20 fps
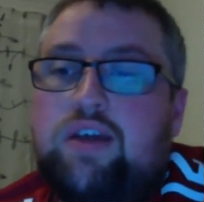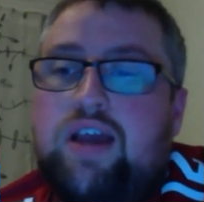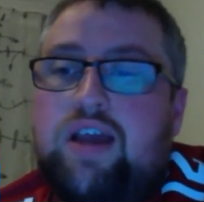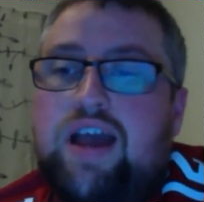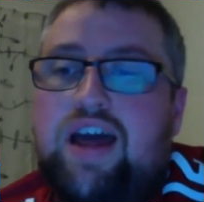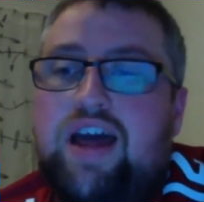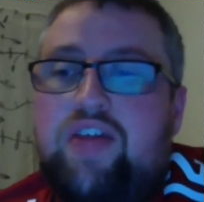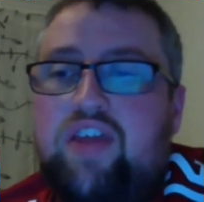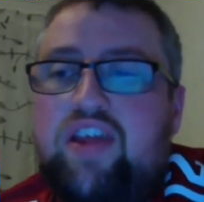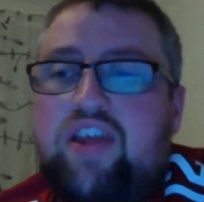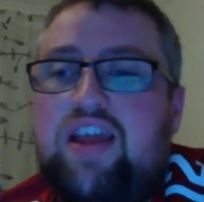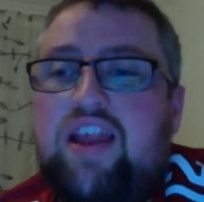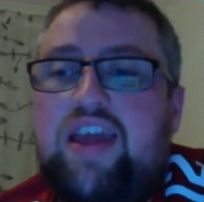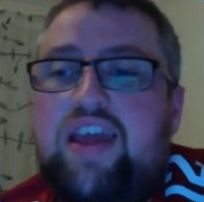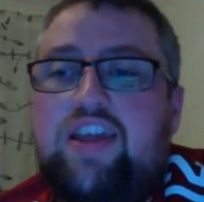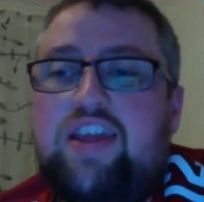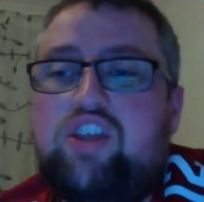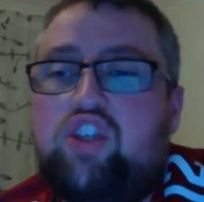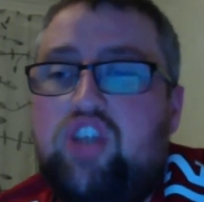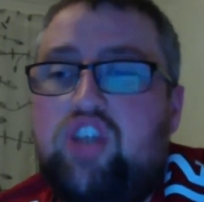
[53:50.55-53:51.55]
I think I
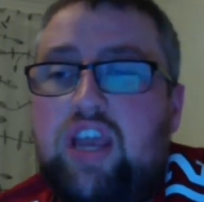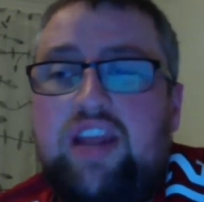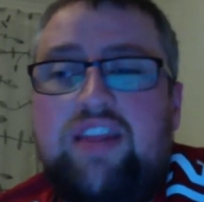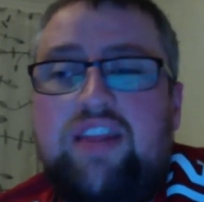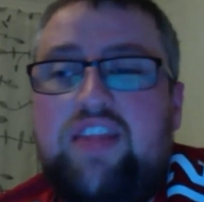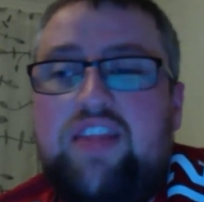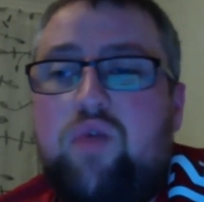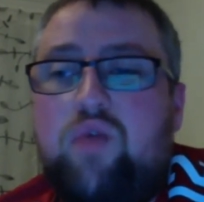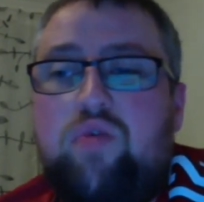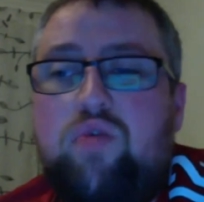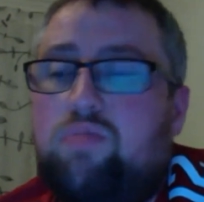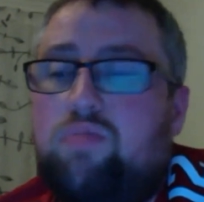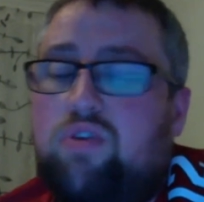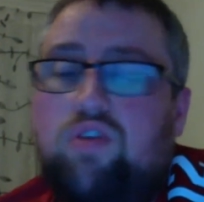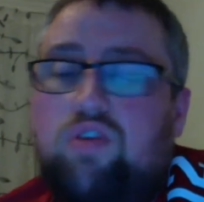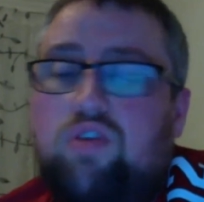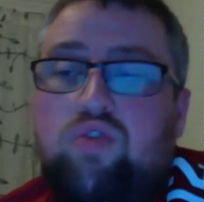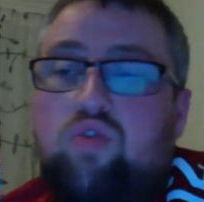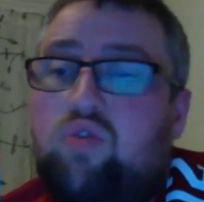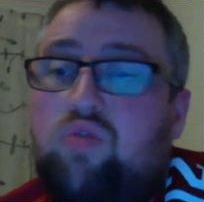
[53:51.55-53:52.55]
like Chael in that one, but
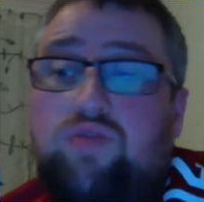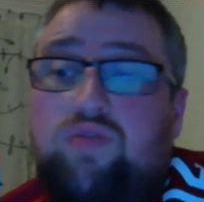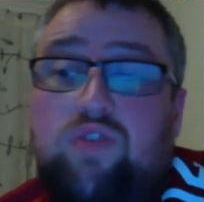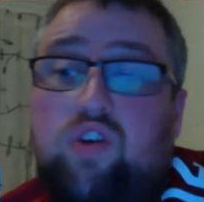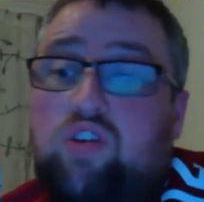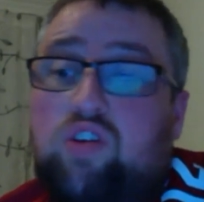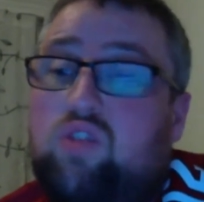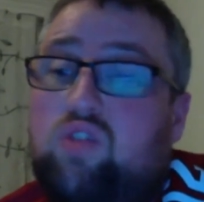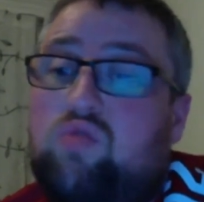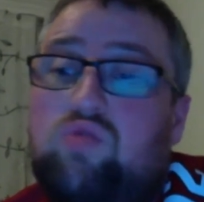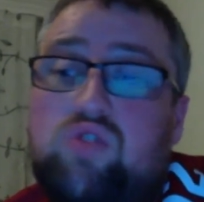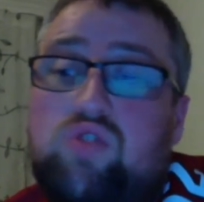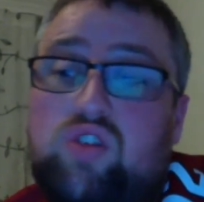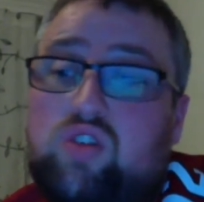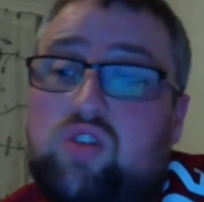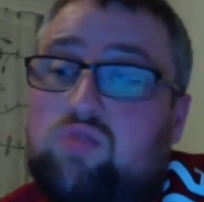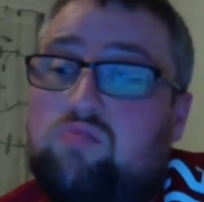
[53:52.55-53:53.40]
who the fuck knows?